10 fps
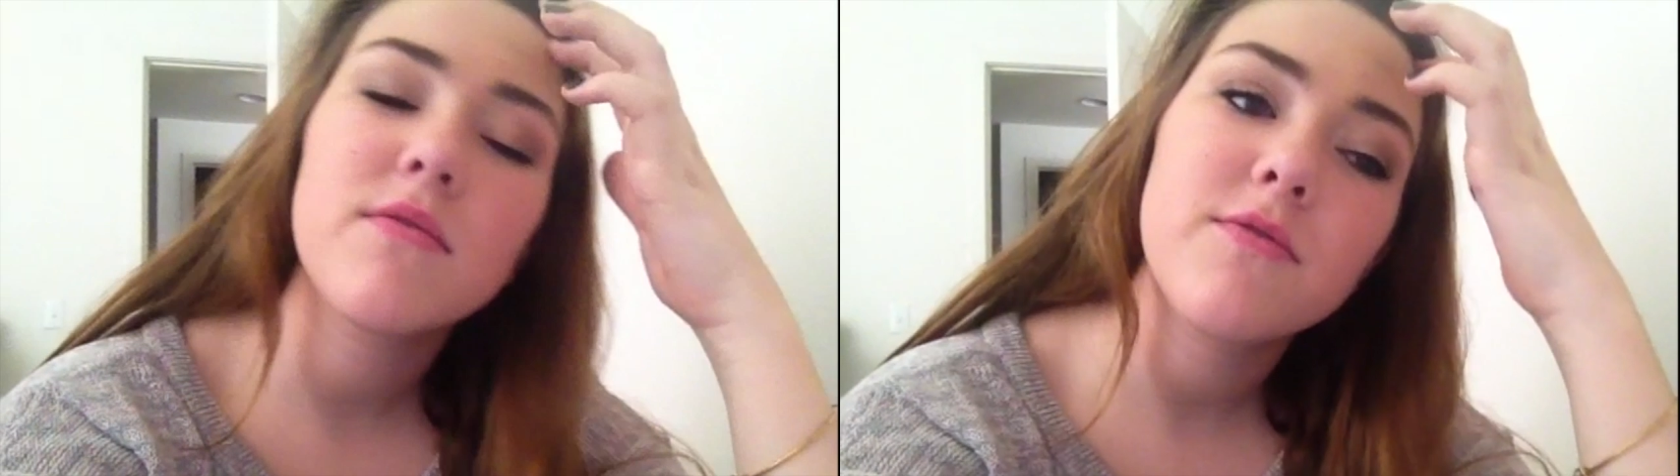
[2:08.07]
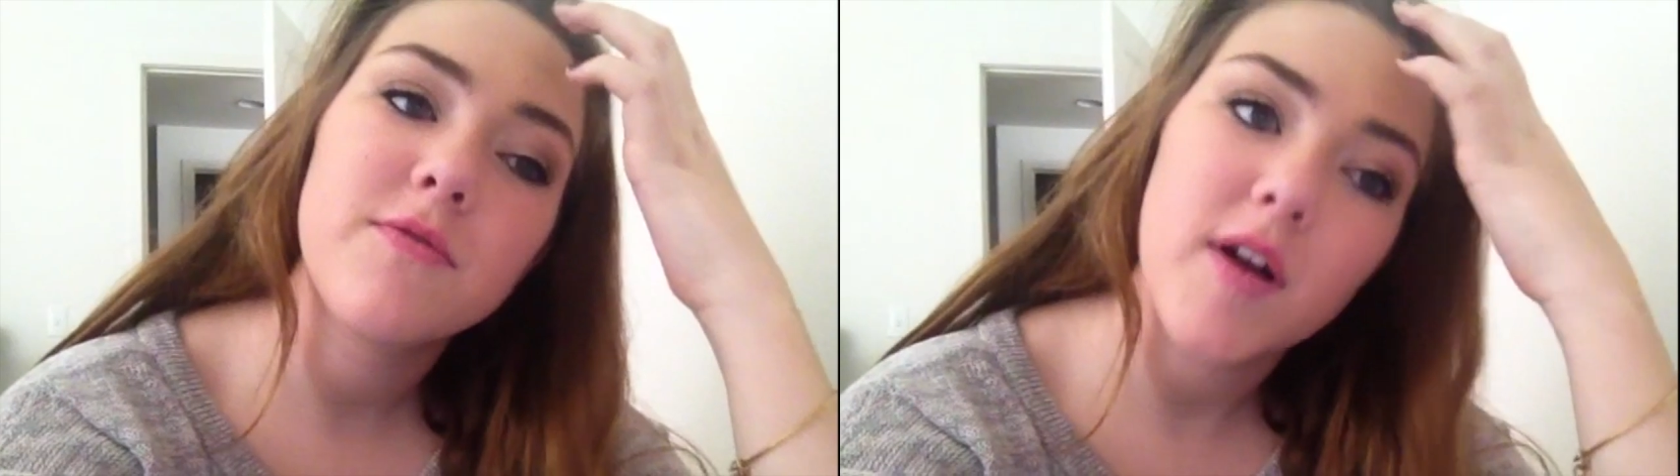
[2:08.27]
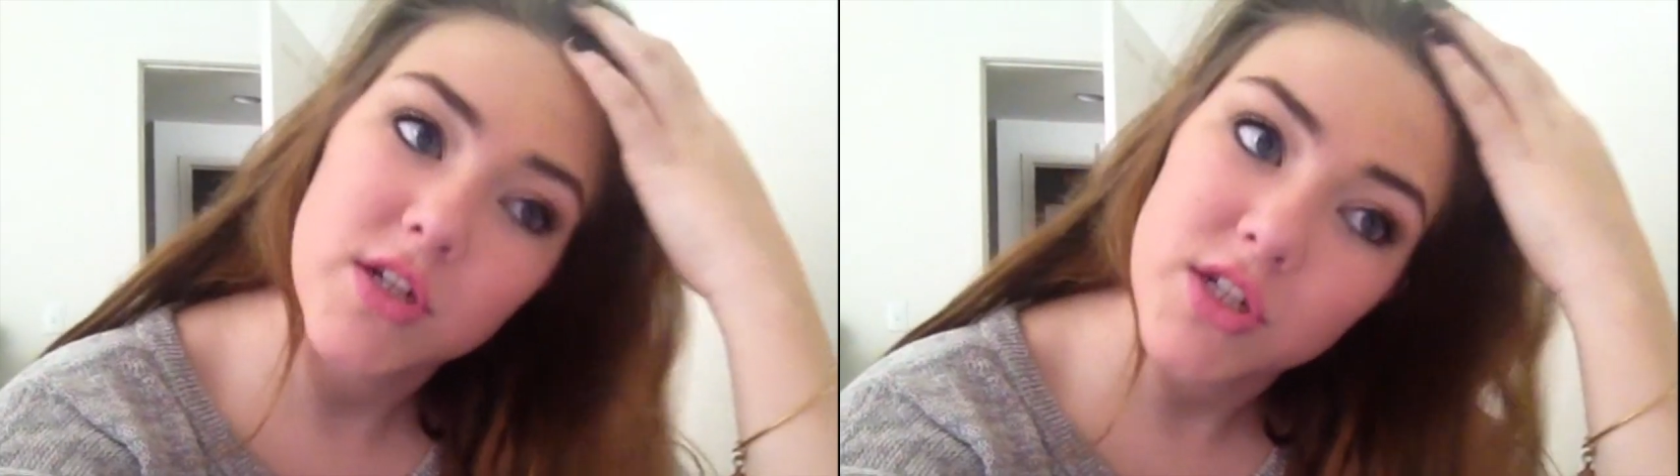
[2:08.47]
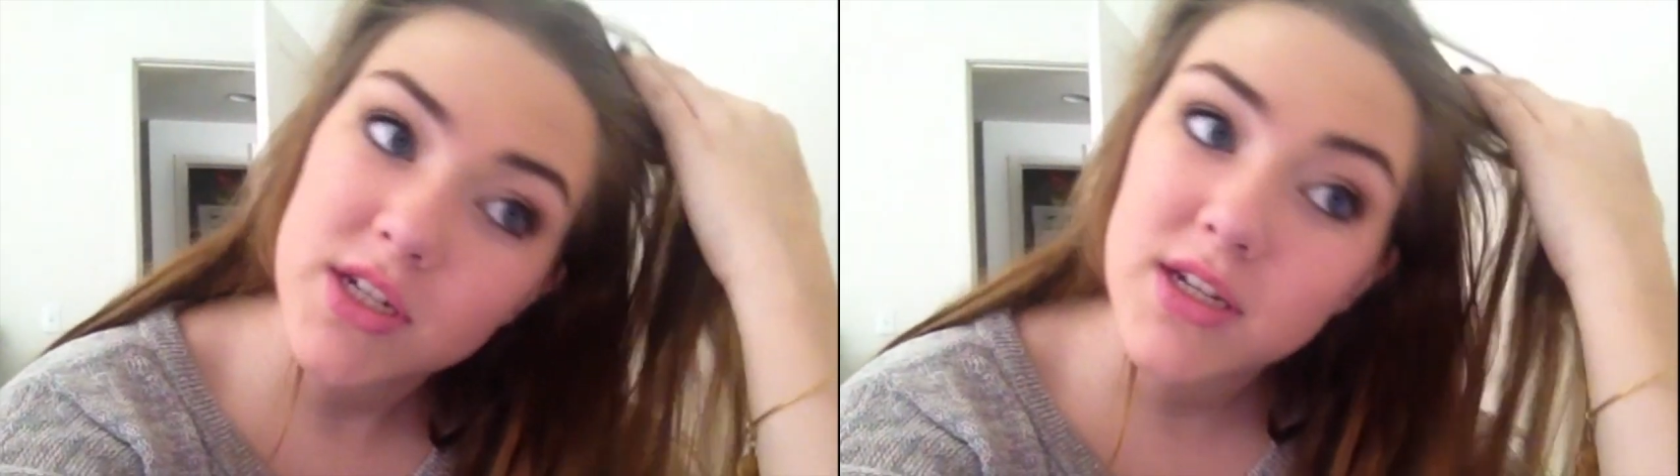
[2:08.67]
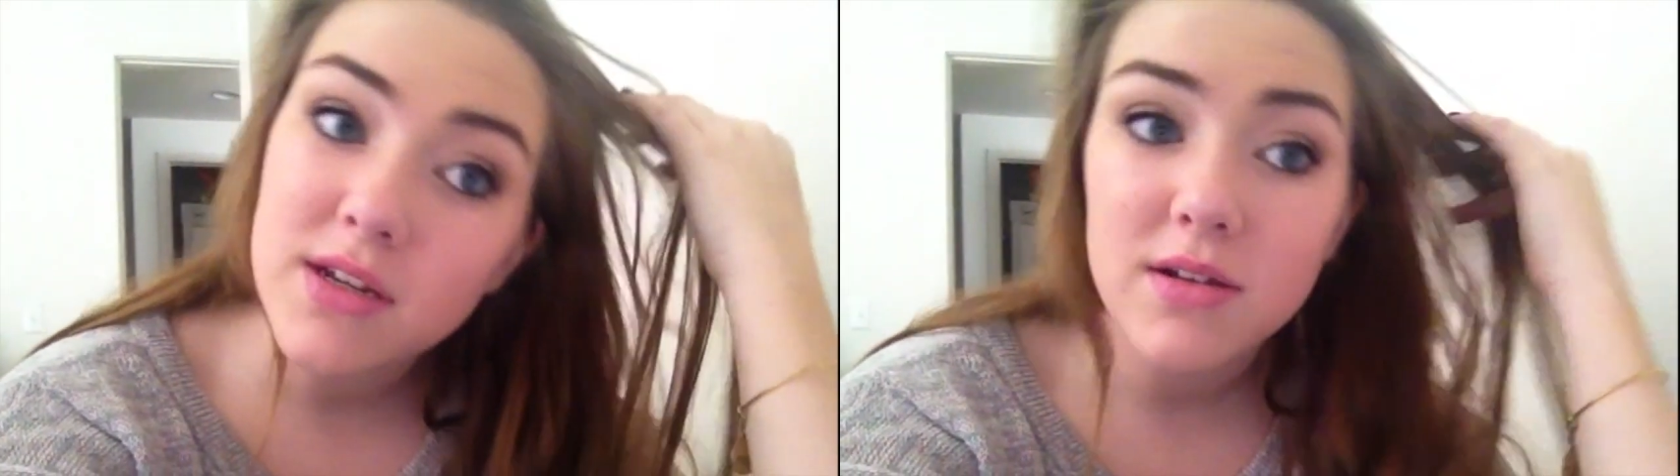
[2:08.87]

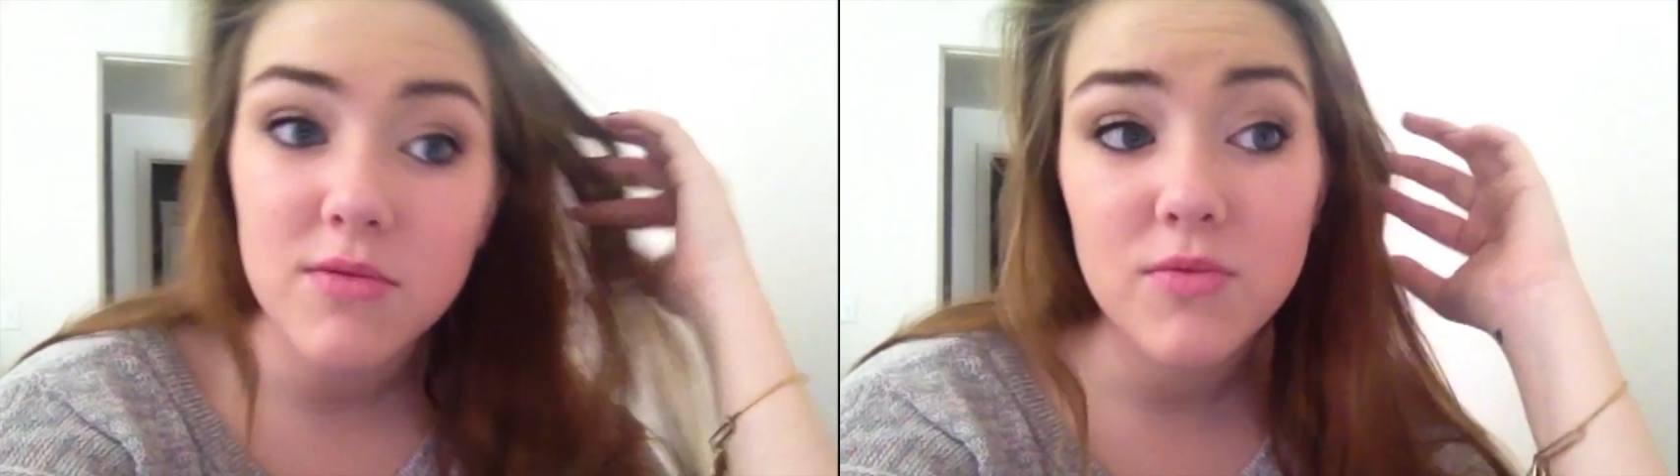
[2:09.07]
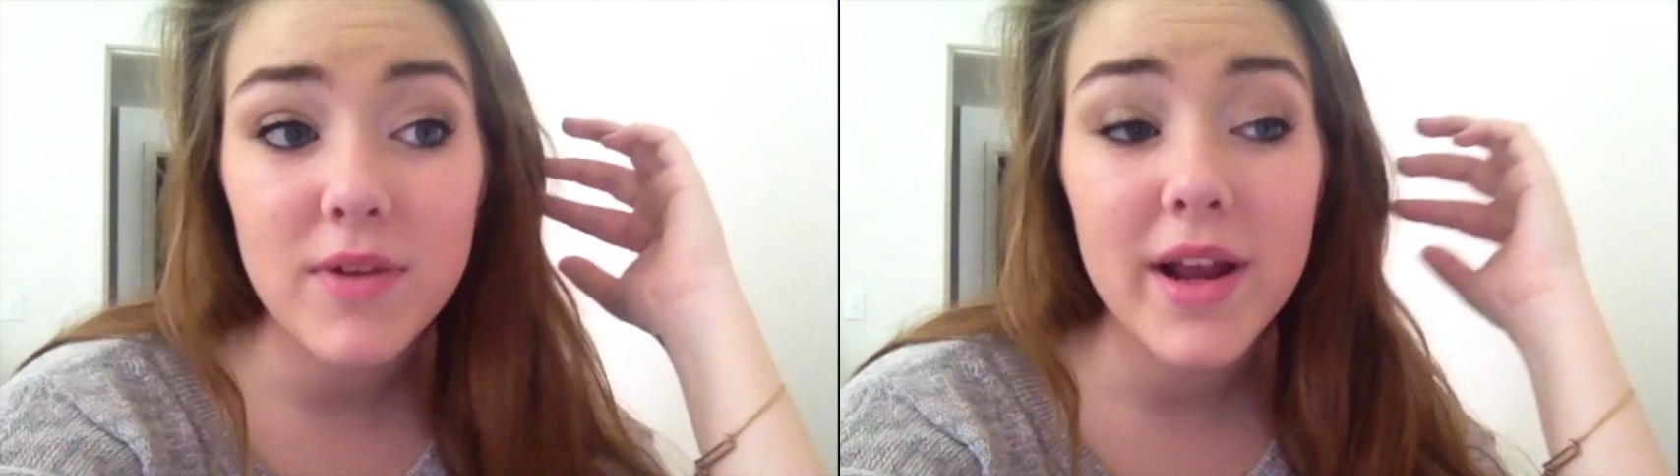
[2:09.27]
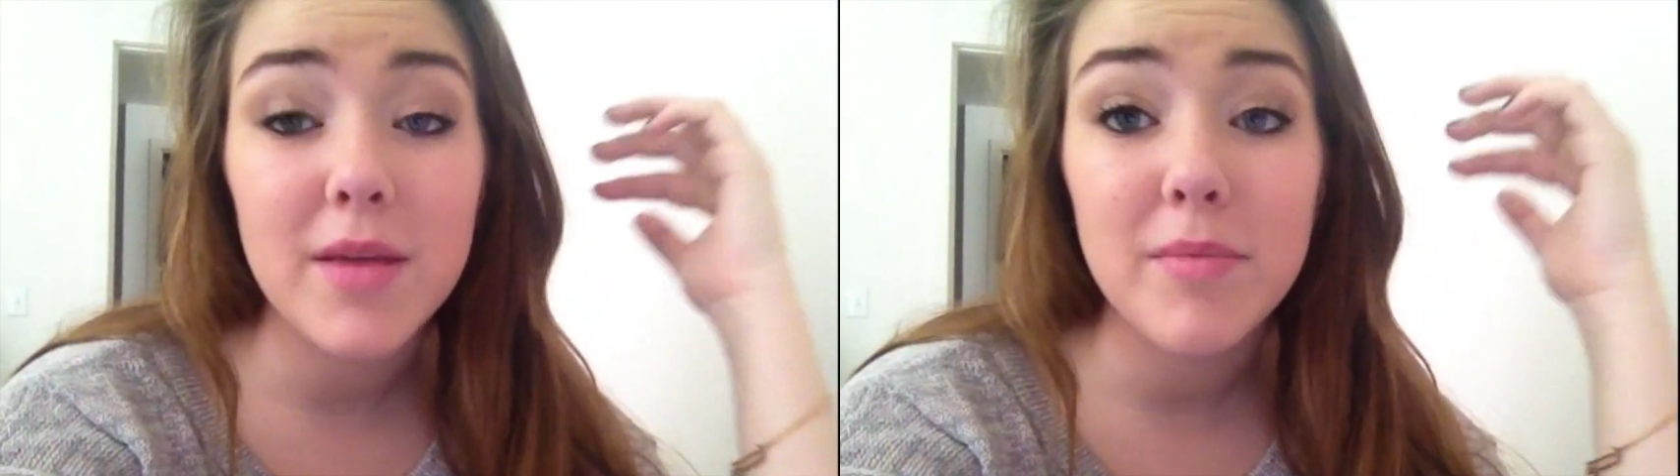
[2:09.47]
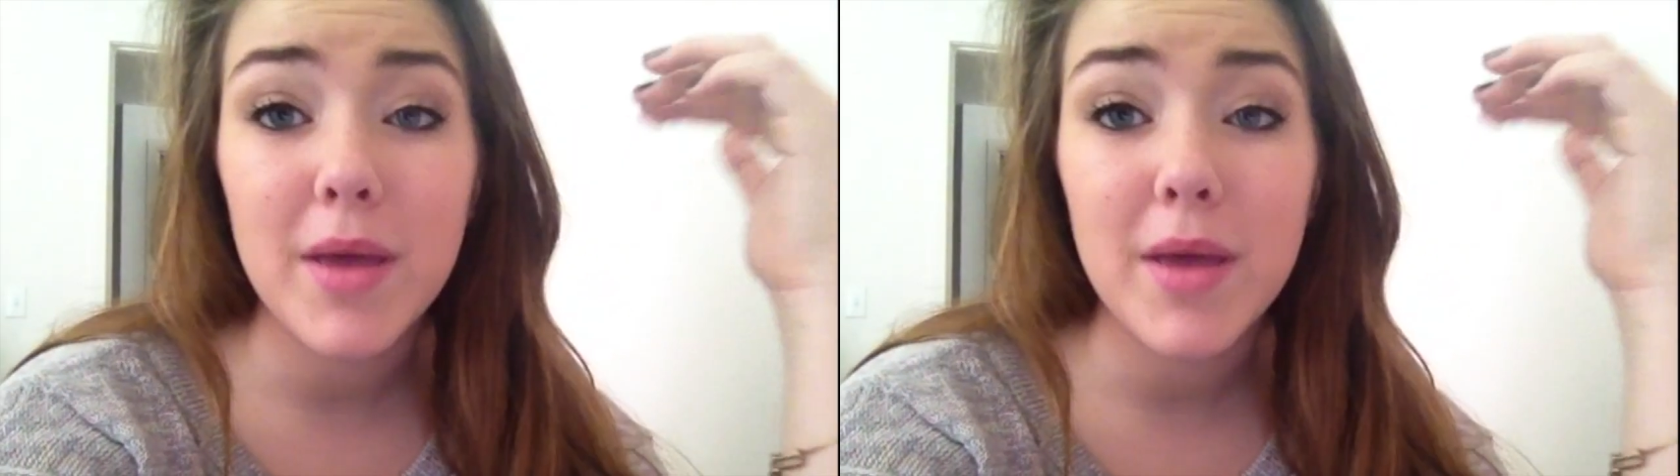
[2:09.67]
function writing